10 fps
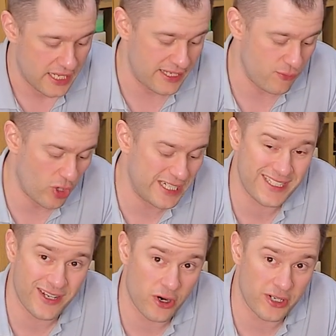The
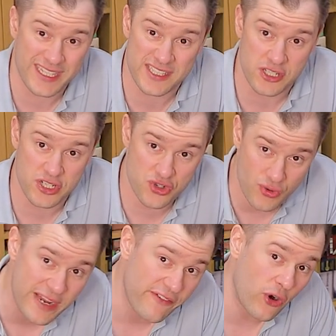right card is the
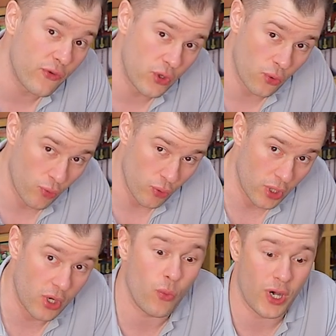strength of your
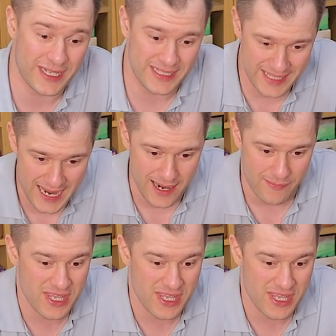ruler while it's there,